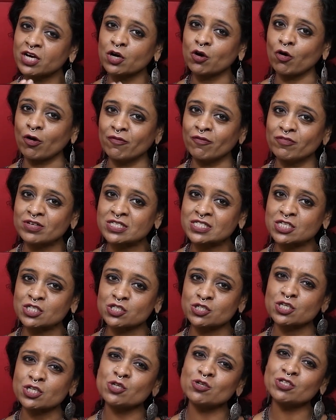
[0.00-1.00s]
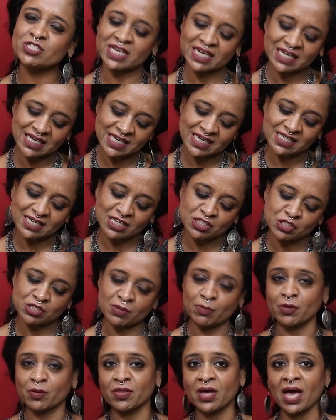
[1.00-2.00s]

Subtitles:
conversation, you gently touch them on the